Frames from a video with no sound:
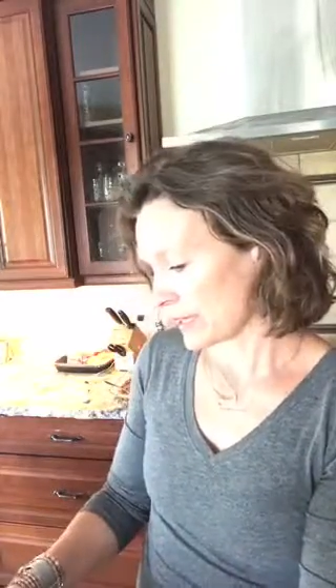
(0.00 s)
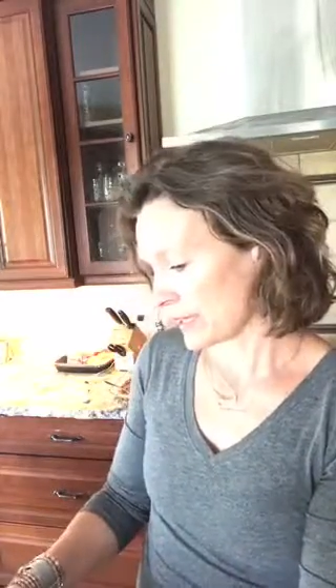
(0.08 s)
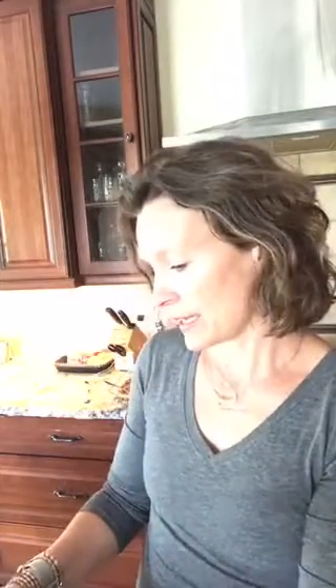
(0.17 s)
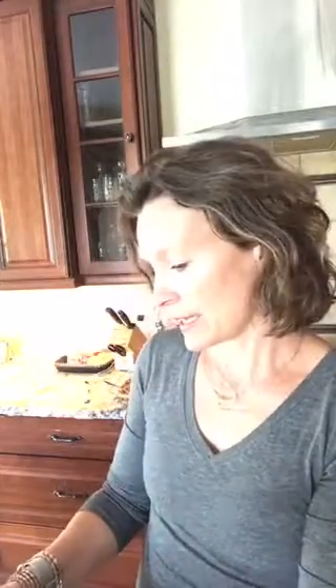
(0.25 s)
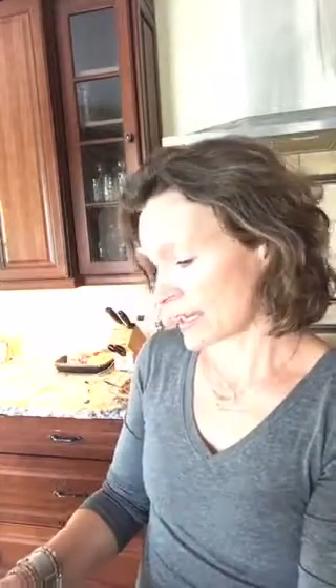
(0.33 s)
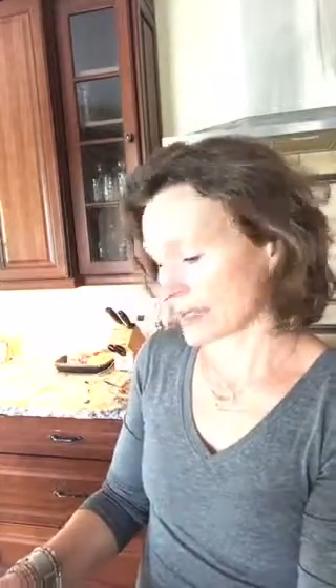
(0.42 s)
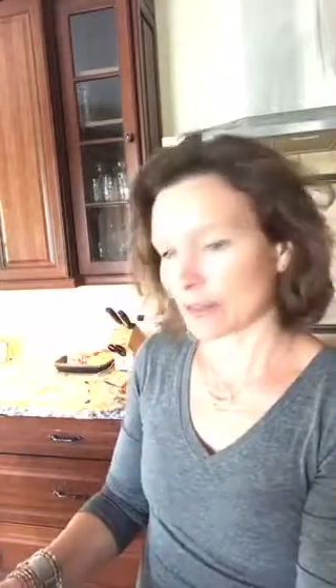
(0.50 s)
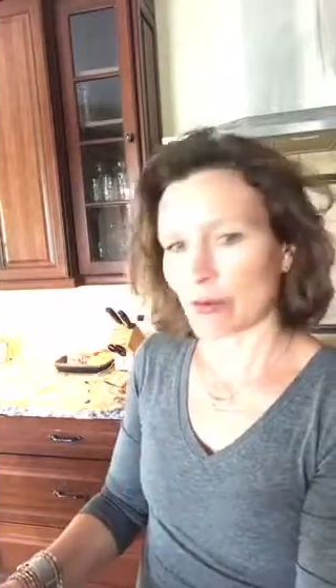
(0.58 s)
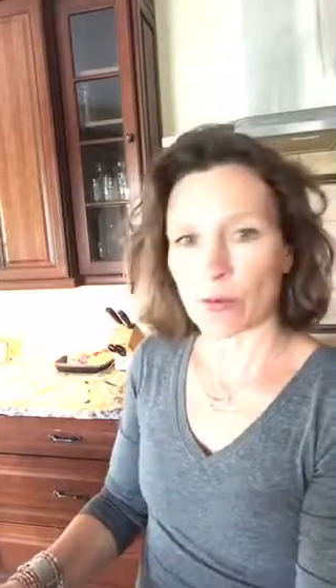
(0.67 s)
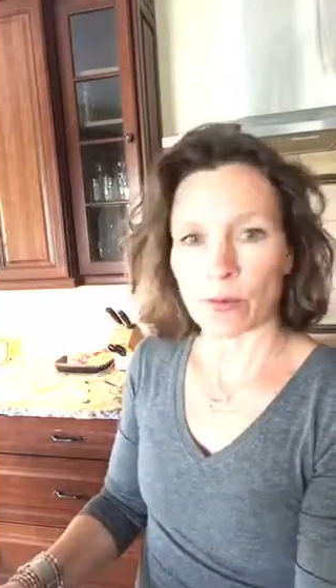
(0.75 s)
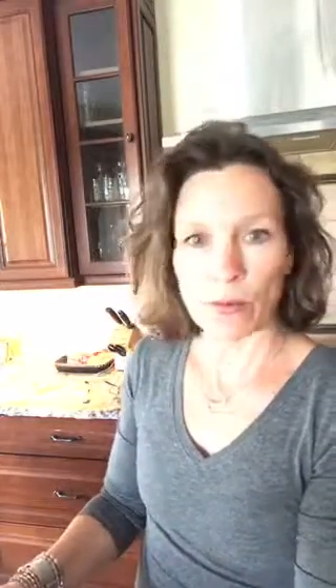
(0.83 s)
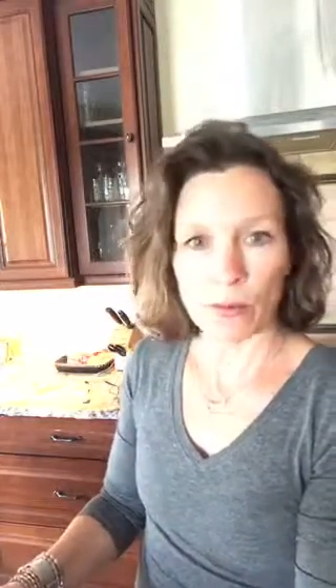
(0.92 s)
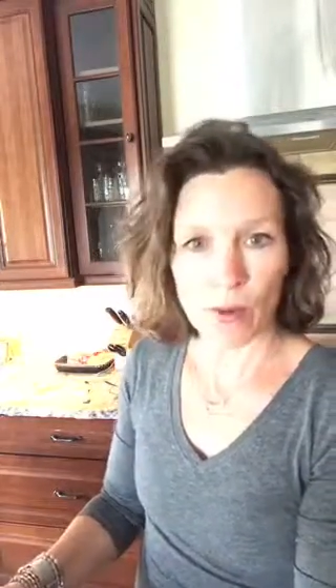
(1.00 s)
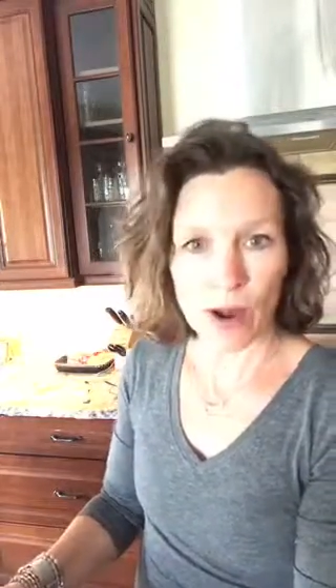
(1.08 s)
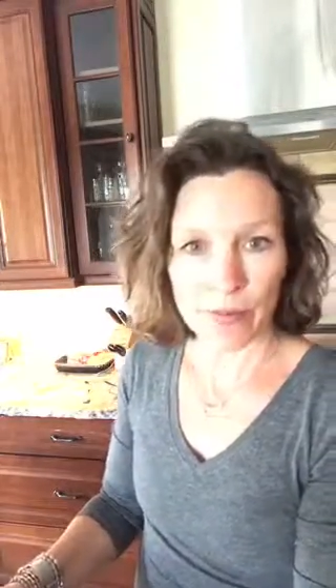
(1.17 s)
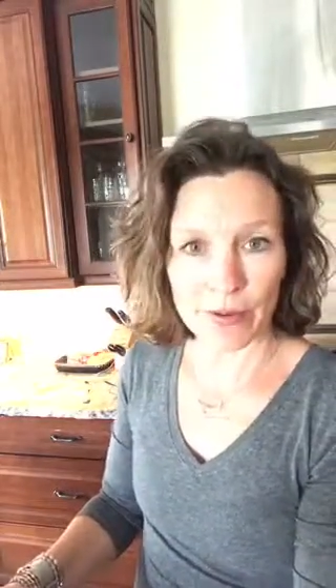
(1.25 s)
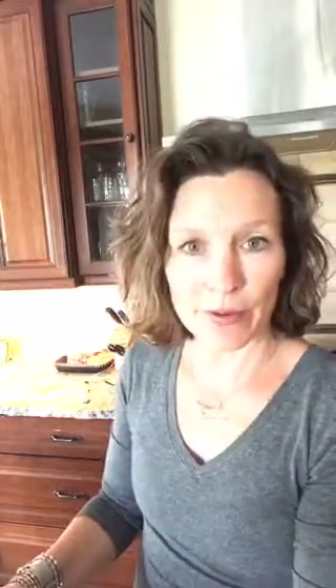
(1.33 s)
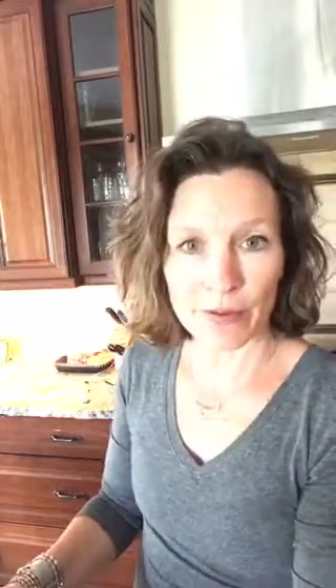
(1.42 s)
It has
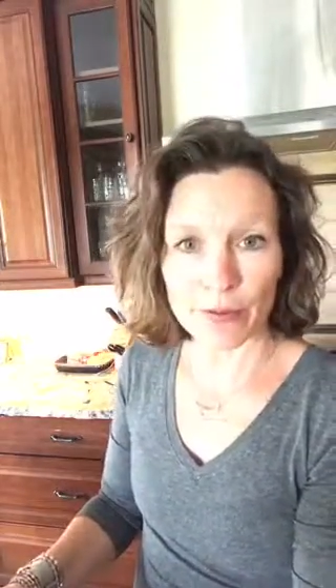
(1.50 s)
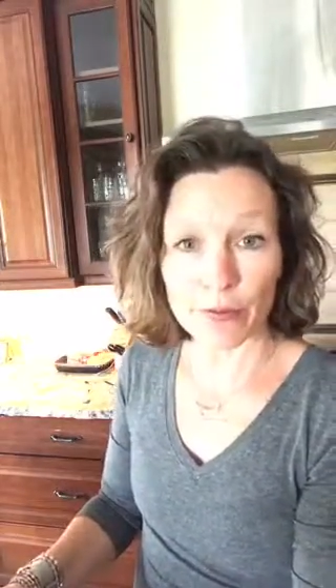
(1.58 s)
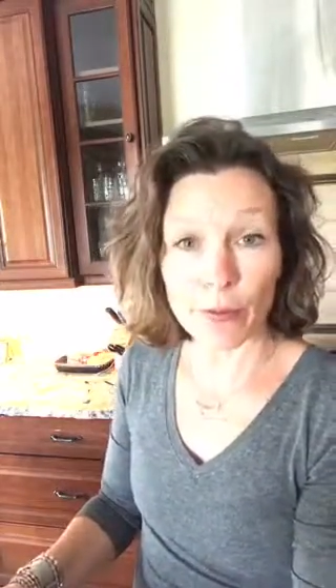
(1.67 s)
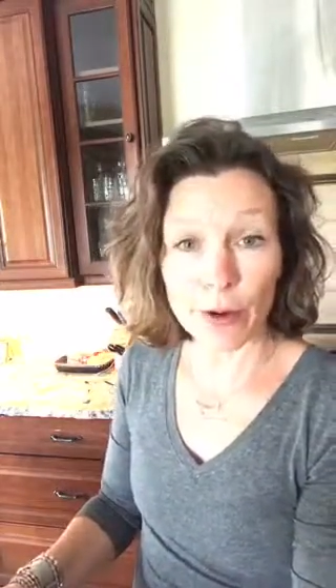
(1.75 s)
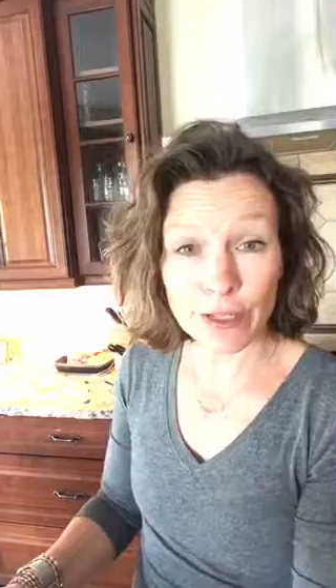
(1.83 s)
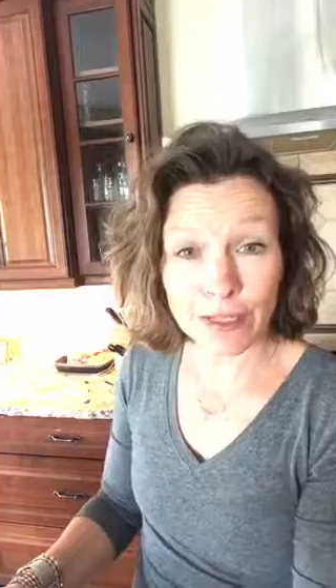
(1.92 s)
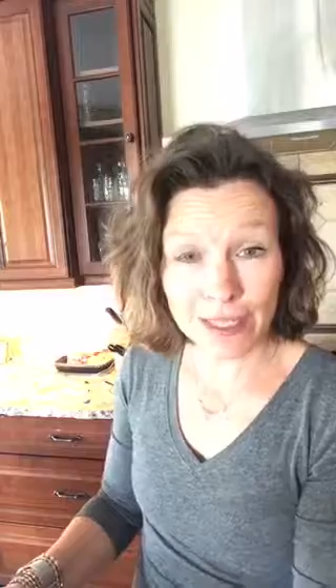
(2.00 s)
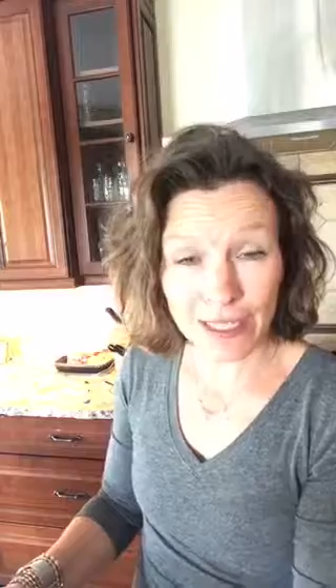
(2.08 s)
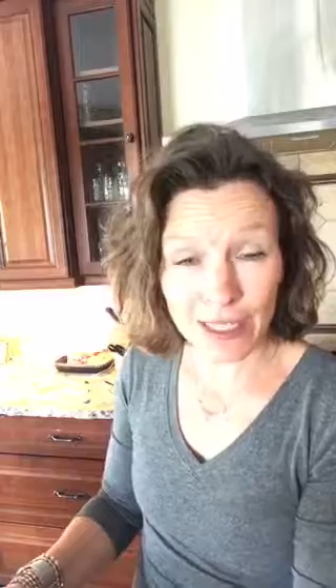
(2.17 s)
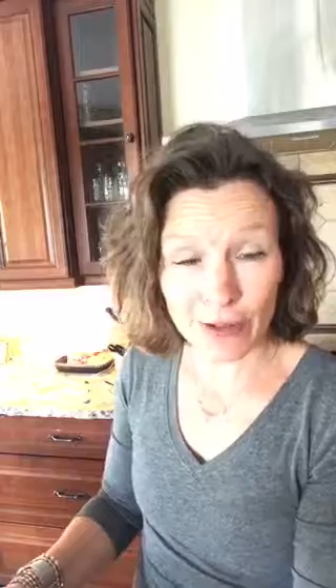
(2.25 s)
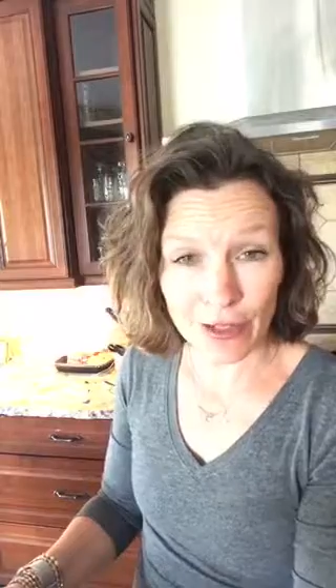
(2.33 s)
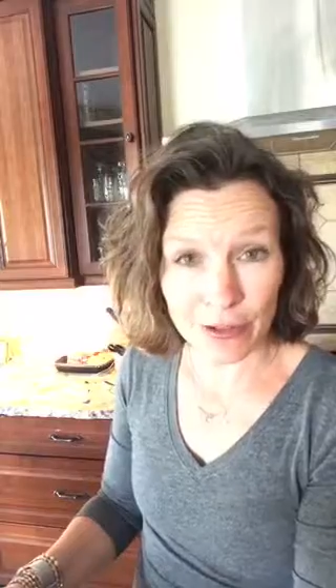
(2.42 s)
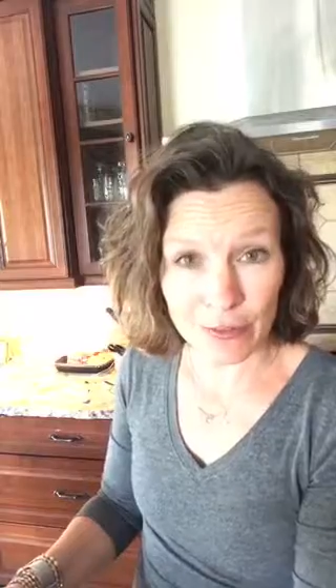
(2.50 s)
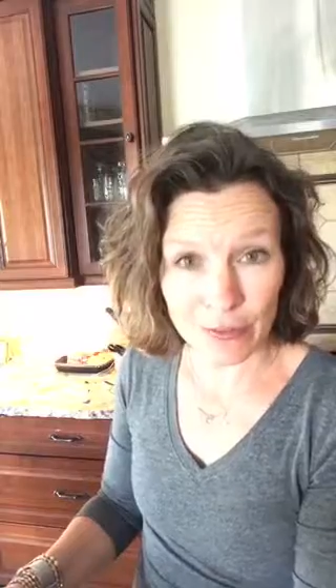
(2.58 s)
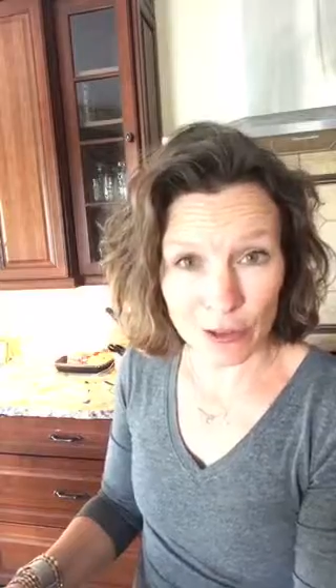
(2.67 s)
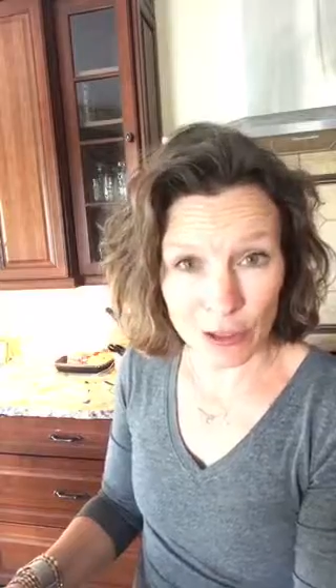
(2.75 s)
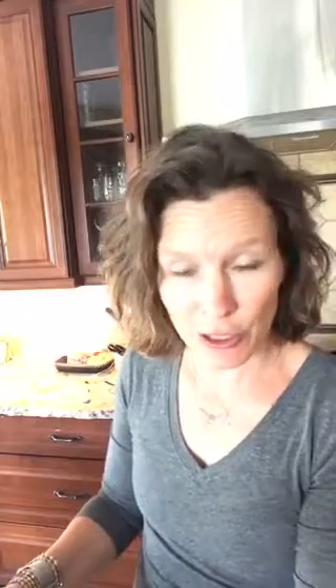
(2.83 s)
whopping 14 grams of